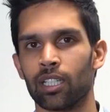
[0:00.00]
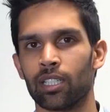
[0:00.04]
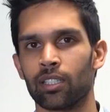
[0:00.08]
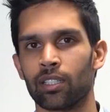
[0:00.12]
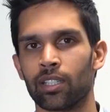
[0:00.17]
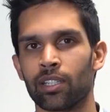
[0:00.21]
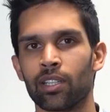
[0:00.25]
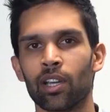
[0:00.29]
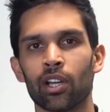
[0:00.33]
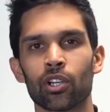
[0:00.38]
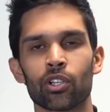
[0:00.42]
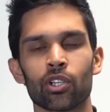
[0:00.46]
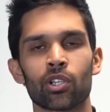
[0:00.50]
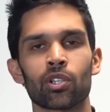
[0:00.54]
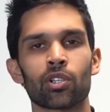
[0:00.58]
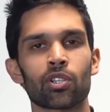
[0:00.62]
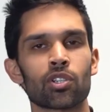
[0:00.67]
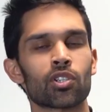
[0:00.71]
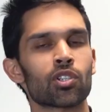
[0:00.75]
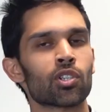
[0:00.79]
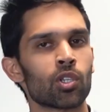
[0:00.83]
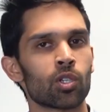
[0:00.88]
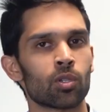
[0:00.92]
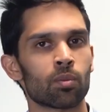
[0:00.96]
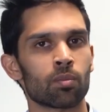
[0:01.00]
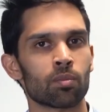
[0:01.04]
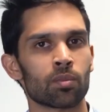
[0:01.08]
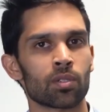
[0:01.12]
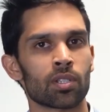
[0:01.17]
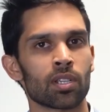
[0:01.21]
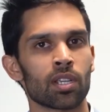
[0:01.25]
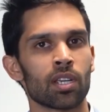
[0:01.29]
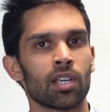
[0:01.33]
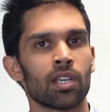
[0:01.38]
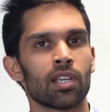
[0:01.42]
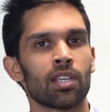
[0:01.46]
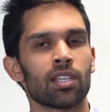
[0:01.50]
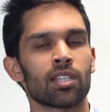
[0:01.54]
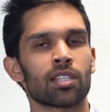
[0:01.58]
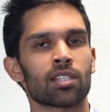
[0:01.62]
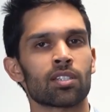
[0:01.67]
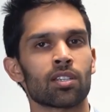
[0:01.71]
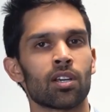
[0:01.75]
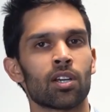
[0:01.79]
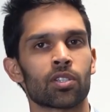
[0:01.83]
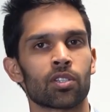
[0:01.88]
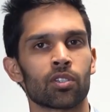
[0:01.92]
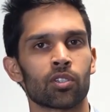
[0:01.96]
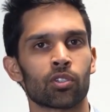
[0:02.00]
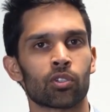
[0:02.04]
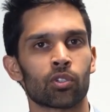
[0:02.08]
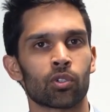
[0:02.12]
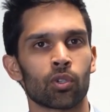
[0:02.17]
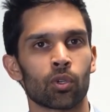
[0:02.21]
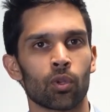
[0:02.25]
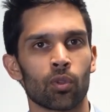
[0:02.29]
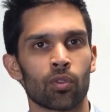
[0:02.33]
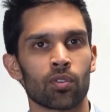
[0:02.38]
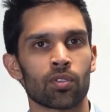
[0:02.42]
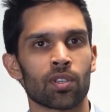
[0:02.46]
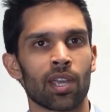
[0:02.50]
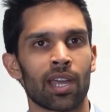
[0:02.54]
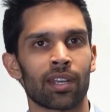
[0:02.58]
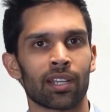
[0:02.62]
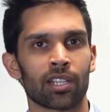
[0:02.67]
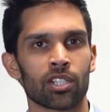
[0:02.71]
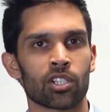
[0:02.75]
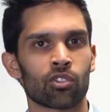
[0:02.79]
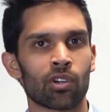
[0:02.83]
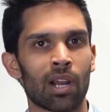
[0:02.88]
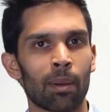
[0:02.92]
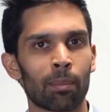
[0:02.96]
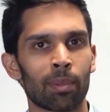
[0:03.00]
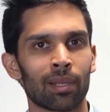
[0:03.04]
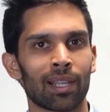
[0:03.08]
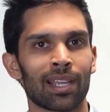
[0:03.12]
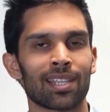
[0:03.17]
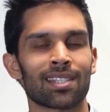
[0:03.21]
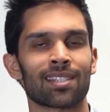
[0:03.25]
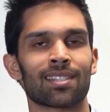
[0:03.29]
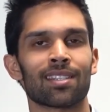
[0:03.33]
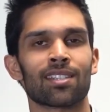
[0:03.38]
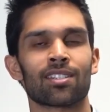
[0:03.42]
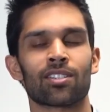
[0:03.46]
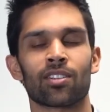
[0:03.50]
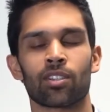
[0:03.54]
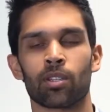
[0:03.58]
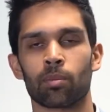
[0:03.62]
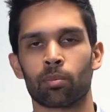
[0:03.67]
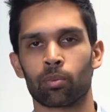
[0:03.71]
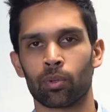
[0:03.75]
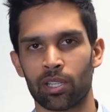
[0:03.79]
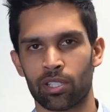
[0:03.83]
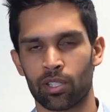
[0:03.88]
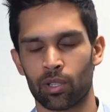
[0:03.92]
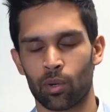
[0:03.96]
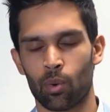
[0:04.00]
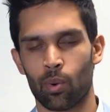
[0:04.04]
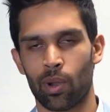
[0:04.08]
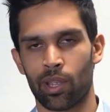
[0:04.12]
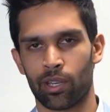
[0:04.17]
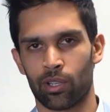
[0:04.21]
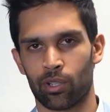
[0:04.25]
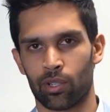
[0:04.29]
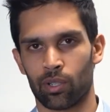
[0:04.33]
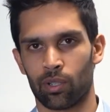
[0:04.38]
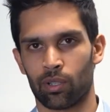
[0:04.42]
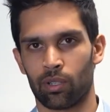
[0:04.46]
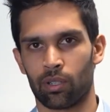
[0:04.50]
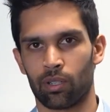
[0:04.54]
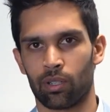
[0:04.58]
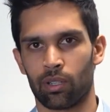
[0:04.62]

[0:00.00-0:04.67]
Deduction assumes certain truths and extrapolates this to the present question.